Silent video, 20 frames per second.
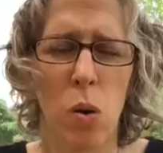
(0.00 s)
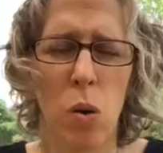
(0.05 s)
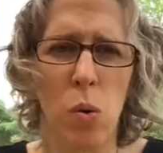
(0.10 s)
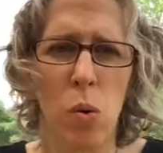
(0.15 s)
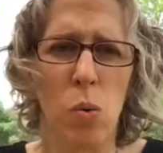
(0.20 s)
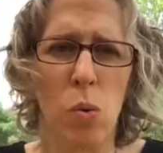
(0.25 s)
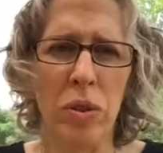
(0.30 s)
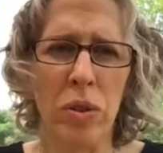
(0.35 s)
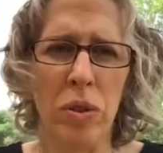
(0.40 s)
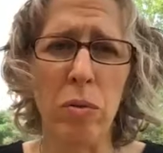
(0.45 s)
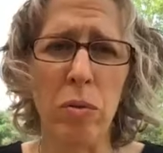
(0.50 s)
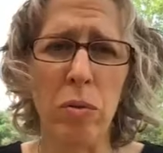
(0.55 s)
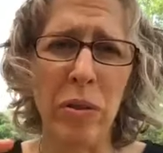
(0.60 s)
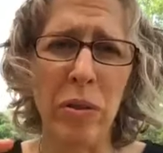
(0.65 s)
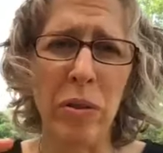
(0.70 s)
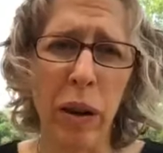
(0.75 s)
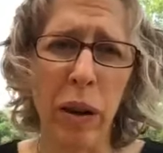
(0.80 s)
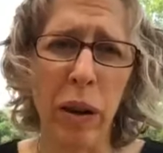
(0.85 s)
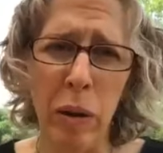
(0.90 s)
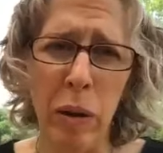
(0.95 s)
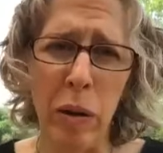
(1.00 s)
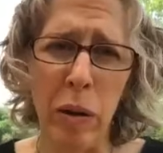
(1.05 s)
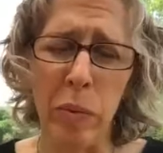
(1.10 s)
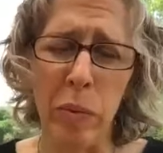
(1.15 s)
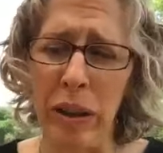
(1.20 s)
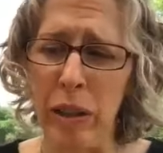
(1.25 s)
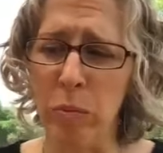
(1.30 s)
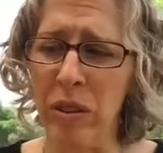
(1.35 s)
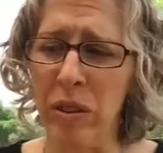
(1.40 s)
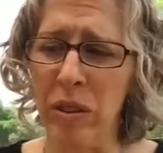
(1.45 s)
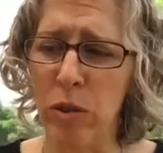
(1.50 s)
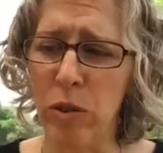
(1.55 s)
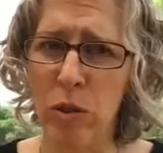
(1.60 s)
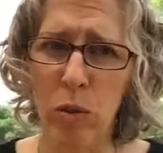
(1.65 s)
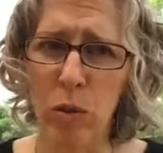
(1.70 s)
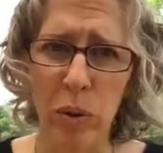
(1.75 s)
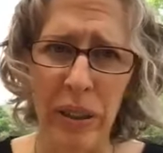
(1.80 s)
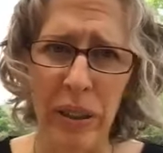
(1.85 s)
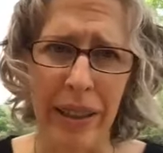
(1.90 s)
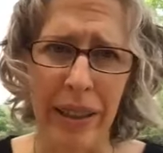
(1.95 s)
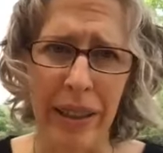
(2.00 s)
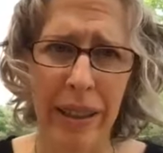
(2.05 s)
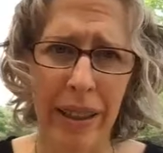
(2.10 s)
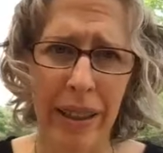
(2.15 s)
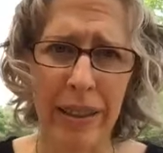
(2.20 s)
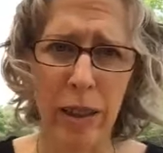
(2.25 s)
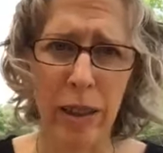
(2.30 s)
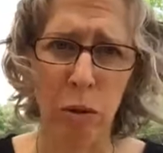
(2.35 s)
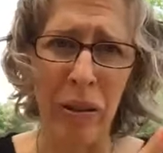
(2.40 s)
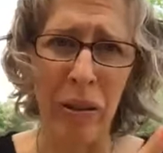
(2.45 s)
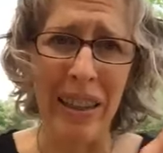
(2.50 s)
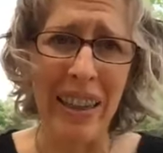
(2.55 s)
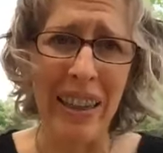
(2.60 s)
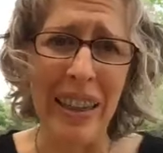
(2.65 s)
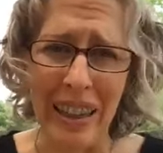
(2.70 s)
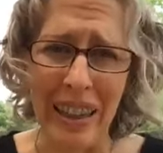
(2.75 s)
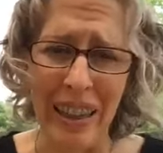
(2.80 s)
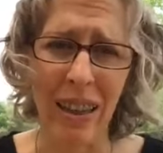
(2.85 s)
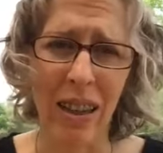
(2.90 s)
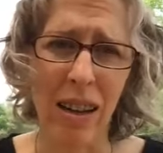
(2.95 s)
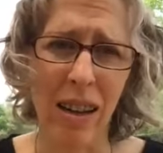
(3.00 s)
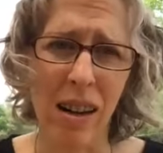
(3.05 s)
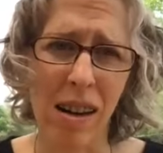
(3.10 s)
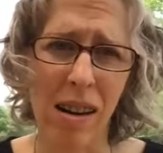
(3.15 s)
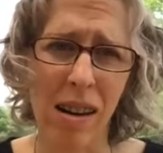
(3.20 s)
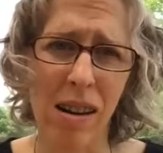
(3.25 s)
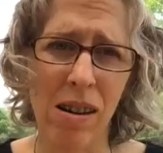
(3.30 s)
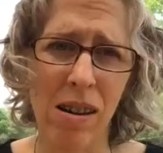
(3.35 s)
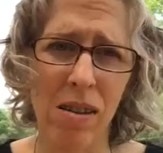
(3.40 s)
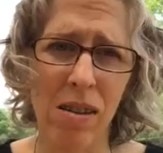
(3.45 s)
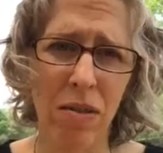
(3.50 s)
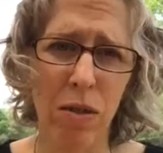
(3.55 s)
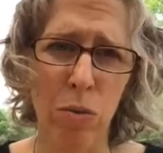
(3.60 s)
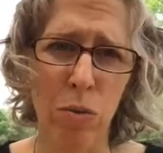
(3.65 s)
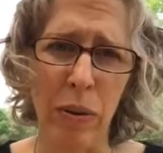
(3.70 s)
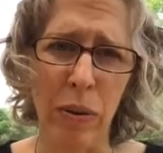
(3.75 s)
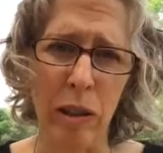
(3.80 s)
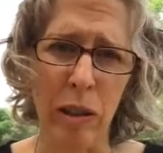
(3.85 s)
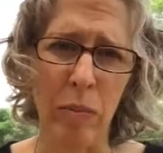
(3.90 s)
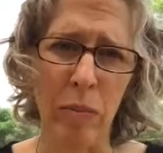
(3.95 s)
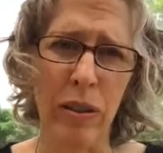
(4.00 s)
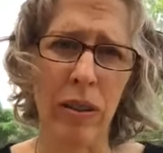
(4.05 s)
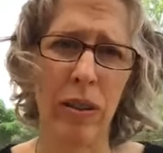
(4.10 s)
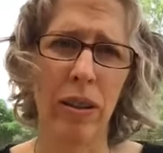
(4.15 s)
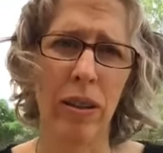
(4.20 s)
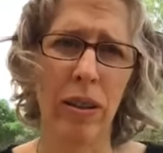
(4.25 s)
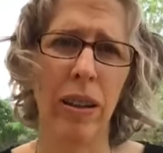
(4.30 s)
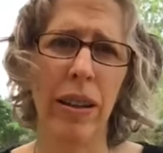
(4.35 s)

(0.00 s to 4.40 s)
since we've been talking about arrangement and sorting, that's the beginning of arrangement.